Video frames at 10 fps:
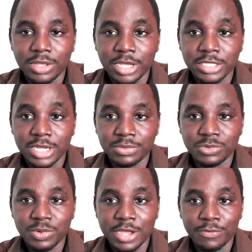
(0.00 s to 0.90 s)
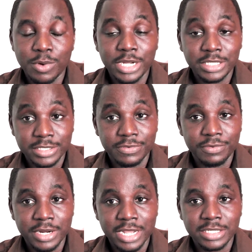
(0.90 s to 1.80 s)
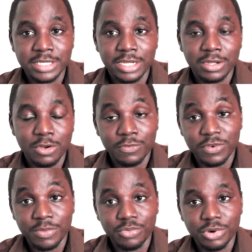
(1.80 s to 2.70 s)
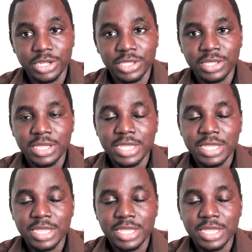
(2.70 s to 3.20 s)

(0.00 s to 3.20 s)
There are times where I've worked as a freelancer off Upwork,